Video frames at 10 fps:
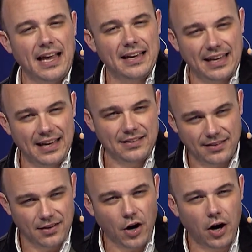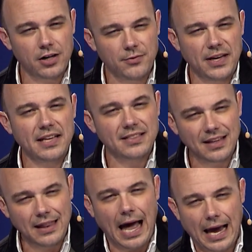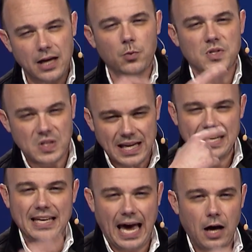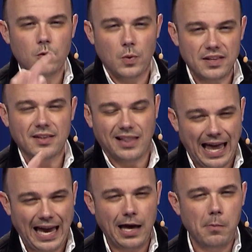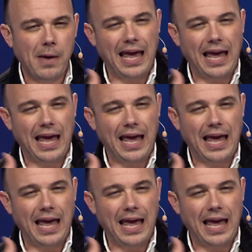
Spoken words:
like in the Garden of Eden, the lion was laying down with the lamb,